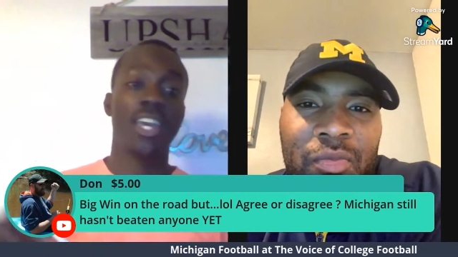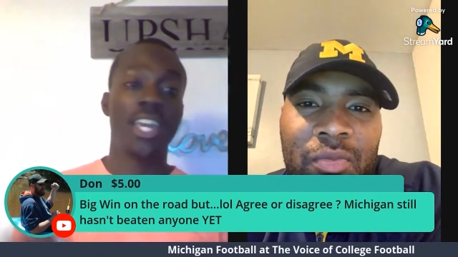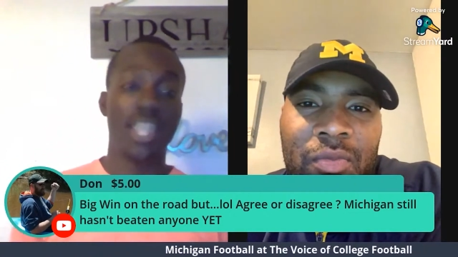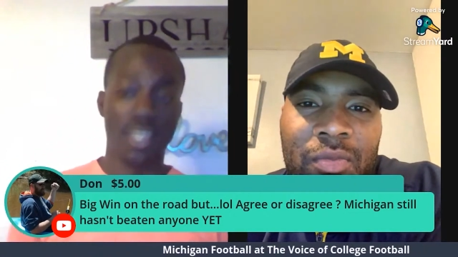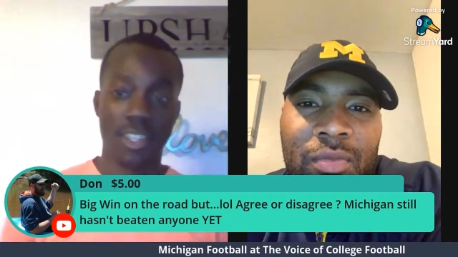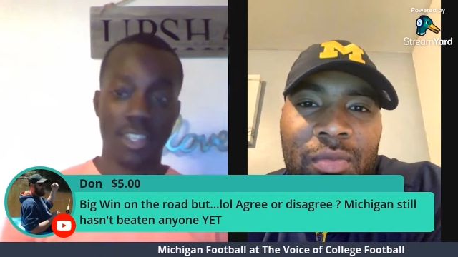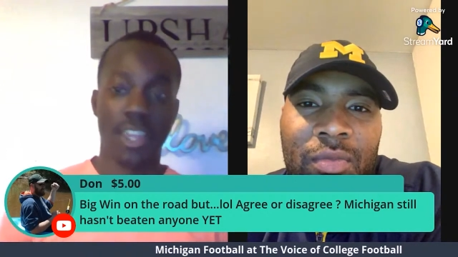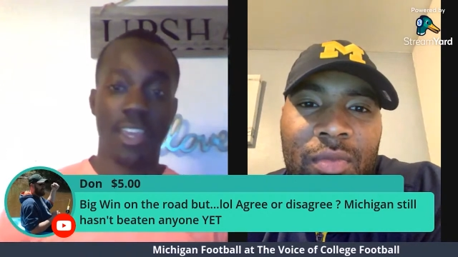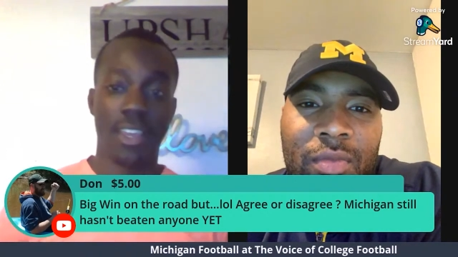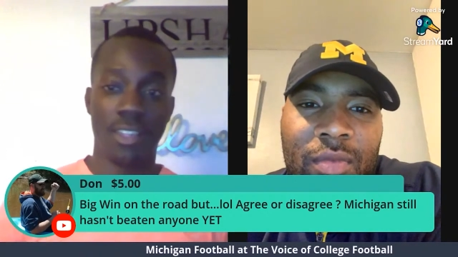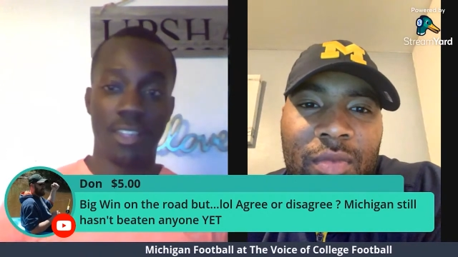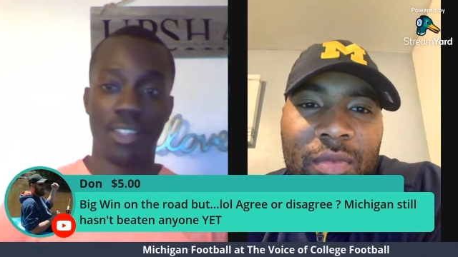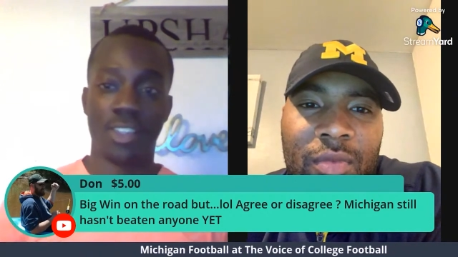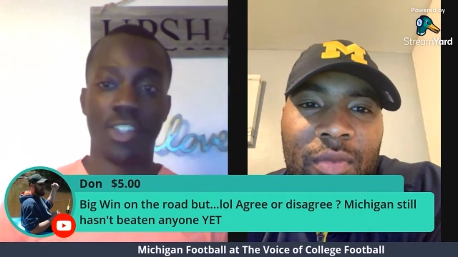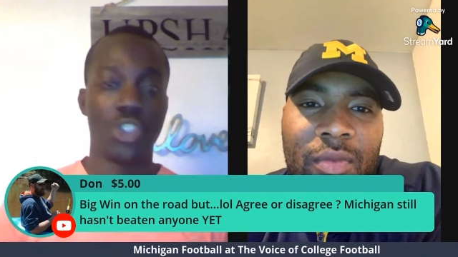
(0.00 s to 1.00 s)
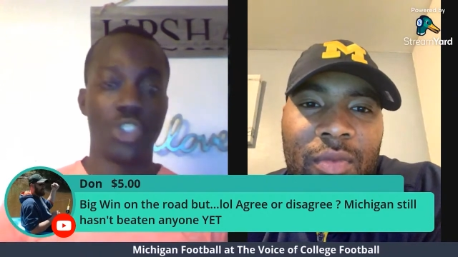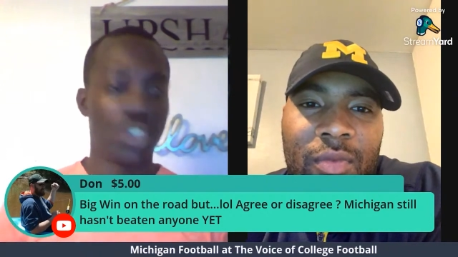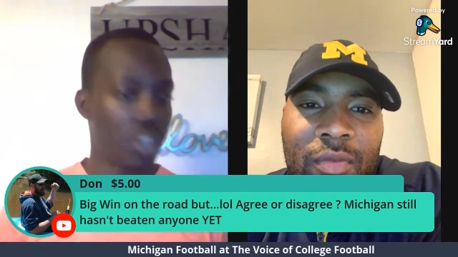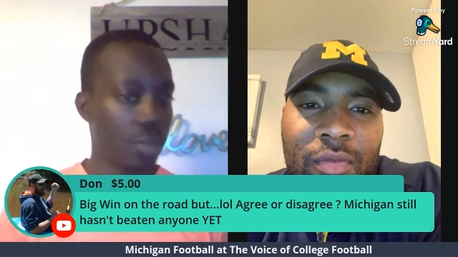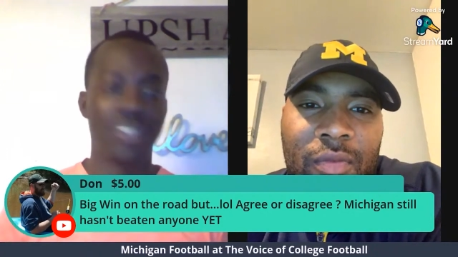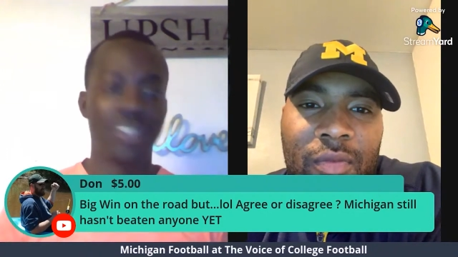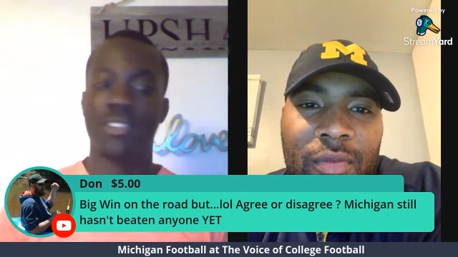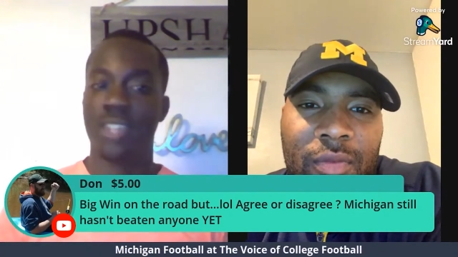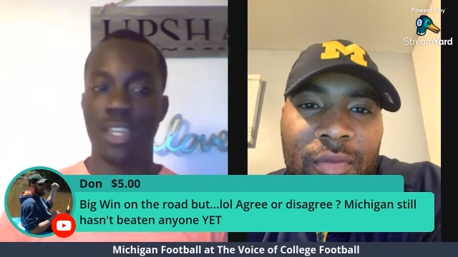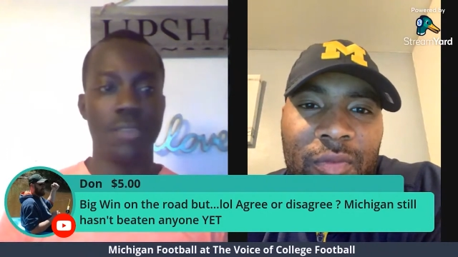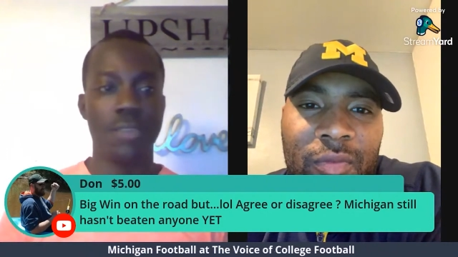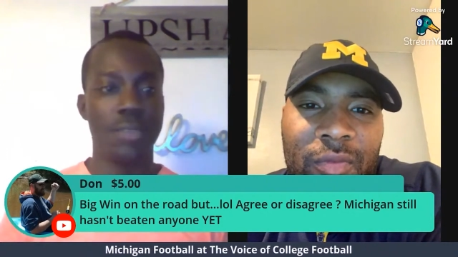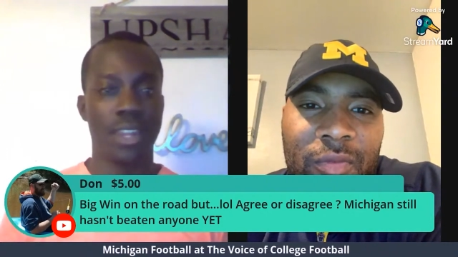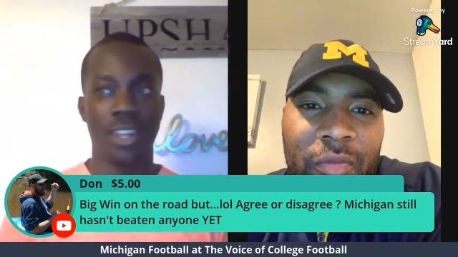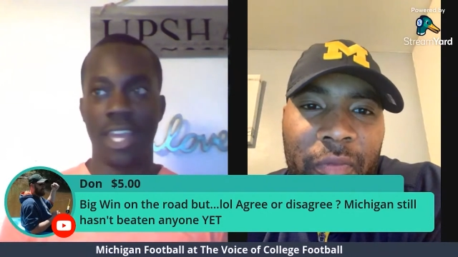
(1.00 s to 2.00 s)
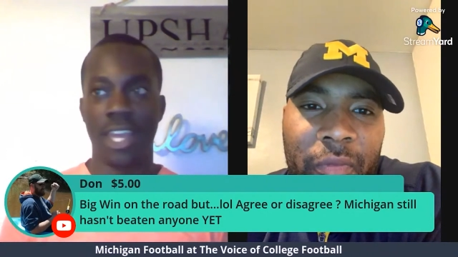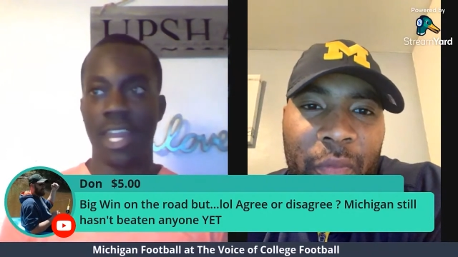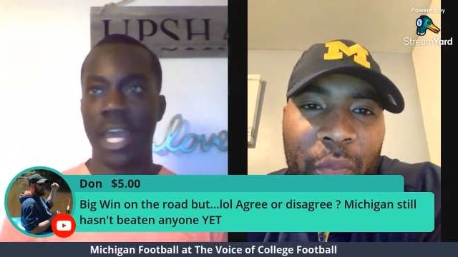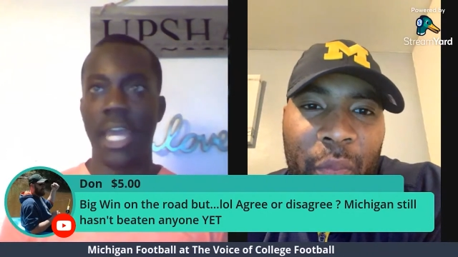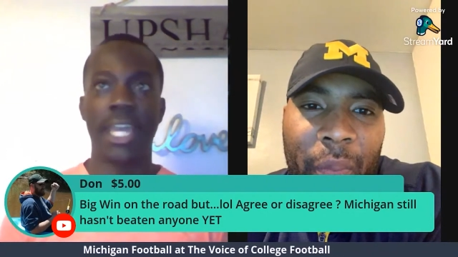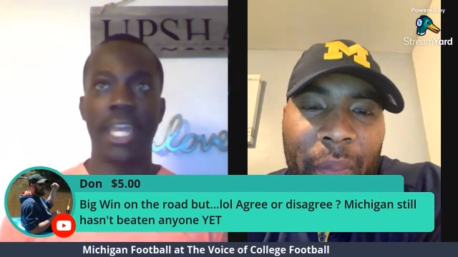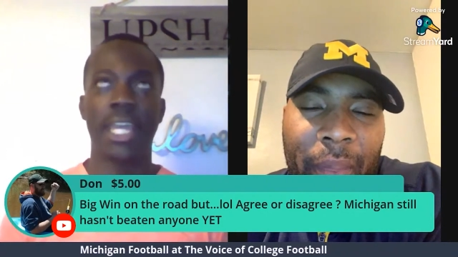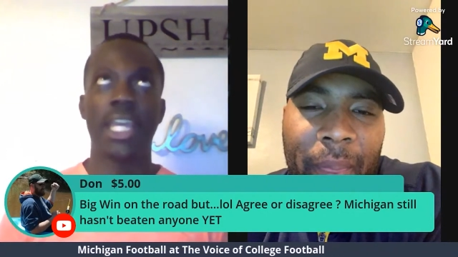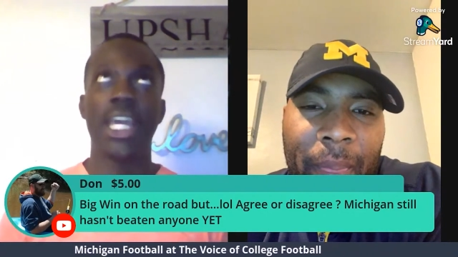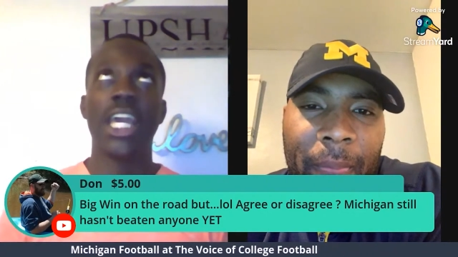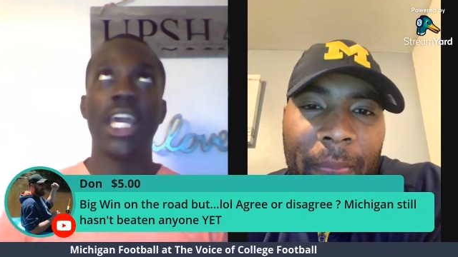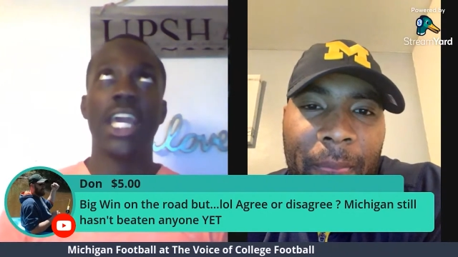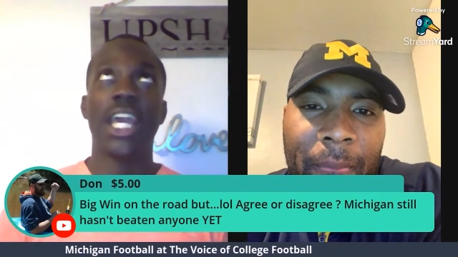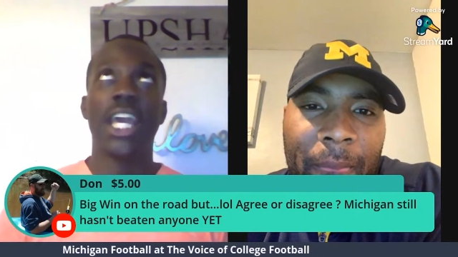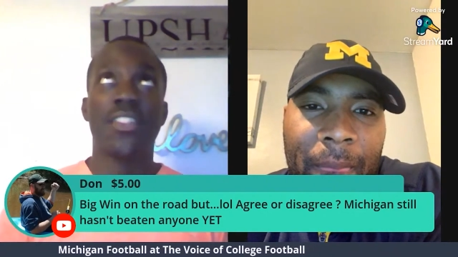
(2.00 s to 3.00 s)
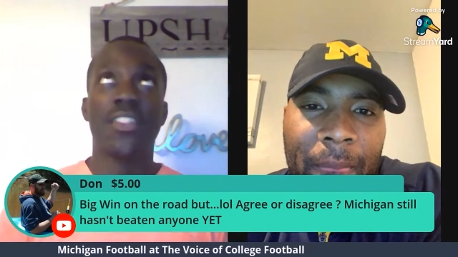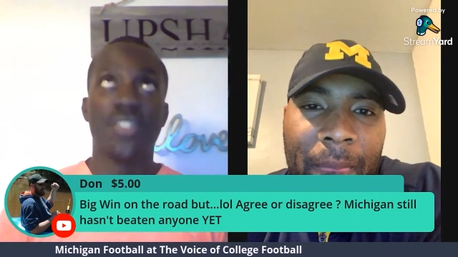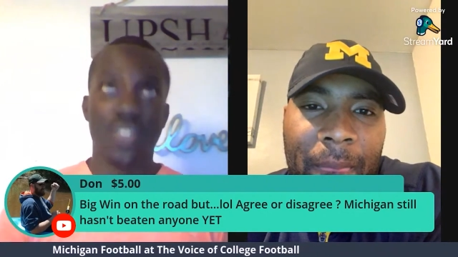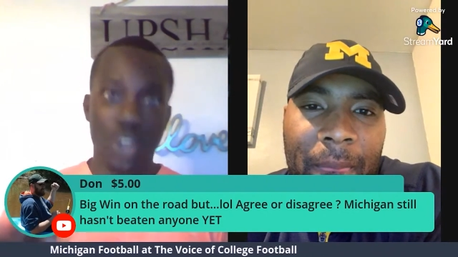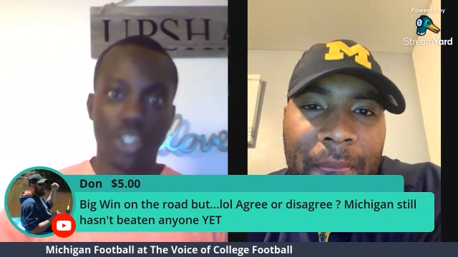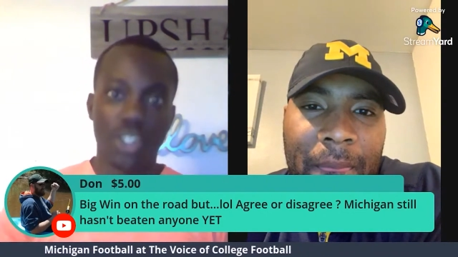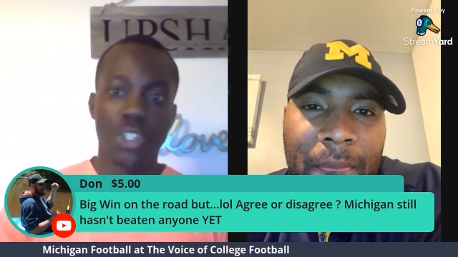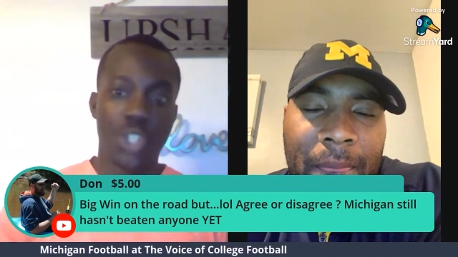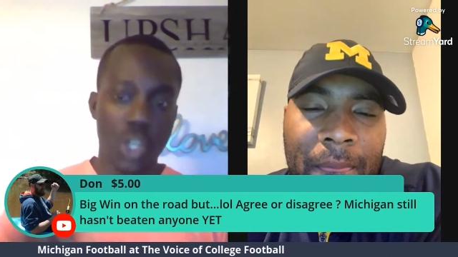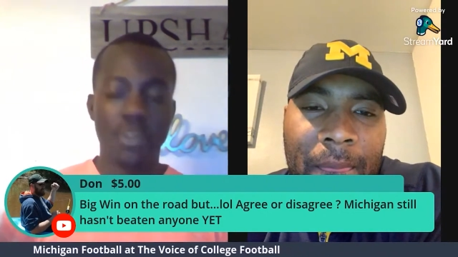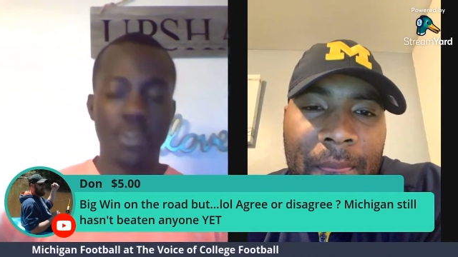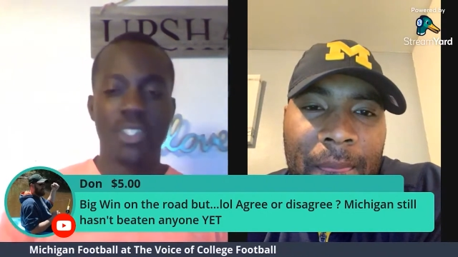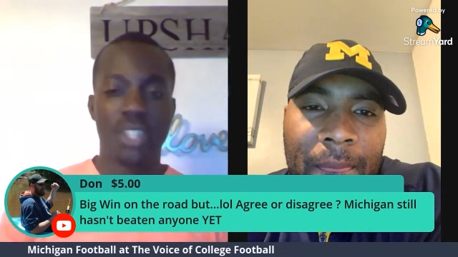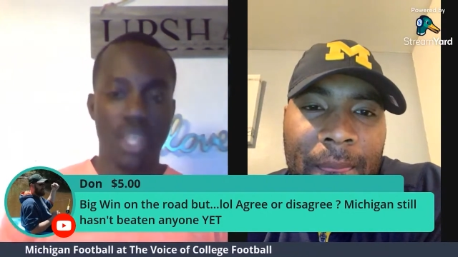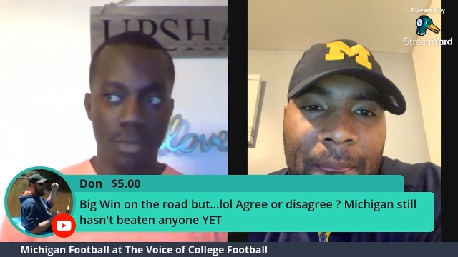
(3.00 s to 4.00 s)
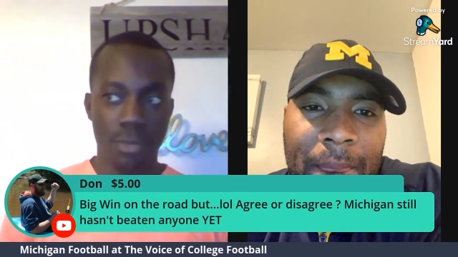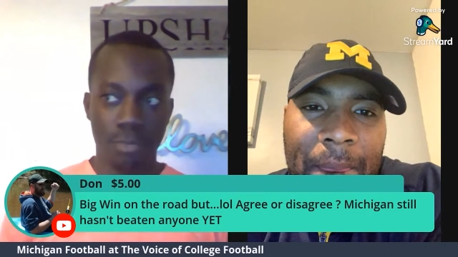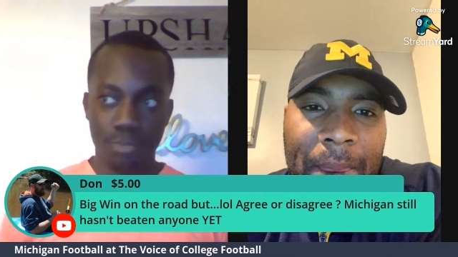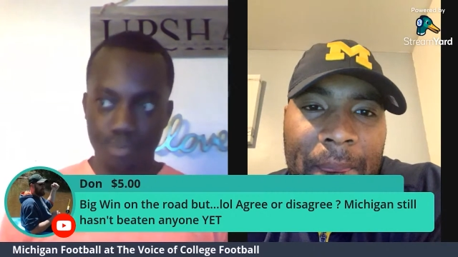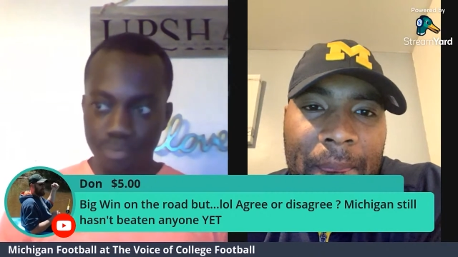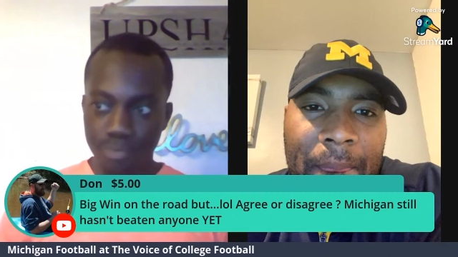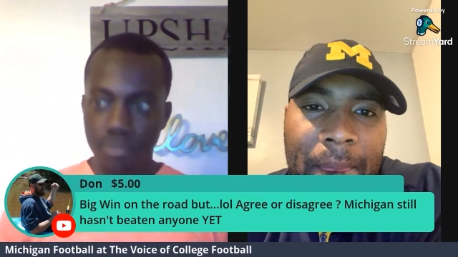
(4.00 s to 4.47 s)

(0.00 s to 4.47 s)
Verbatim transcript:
Speaker 1: is a legitimate team, and and I they're a legitimate team.